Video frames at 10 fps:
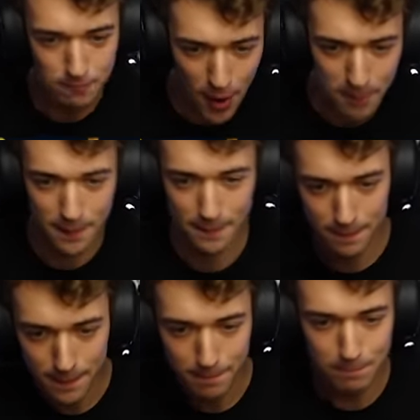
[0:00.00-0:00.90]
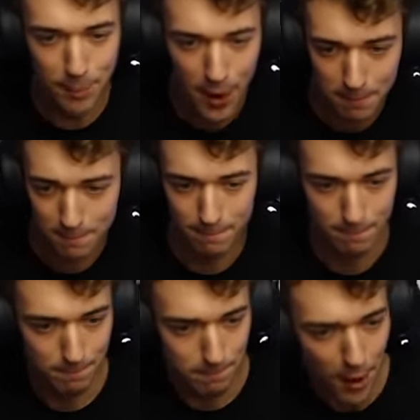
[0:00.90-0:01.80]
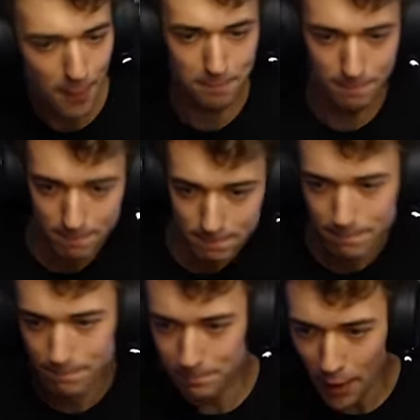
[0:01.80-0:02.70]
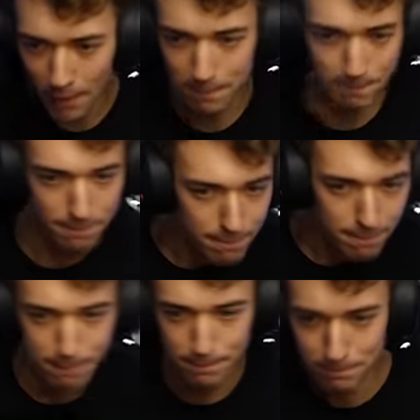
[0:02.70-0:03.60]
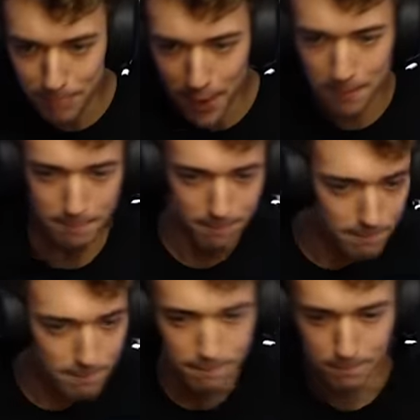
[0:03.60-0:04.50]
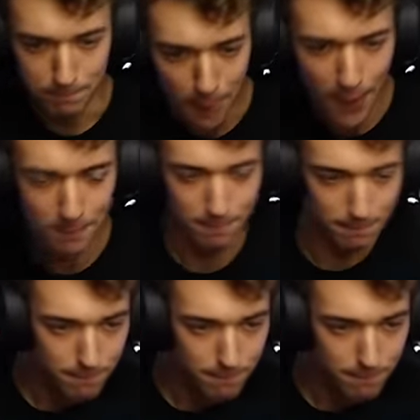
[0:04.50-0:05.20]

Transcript: Boom, boom, boom, boom, boom, boom.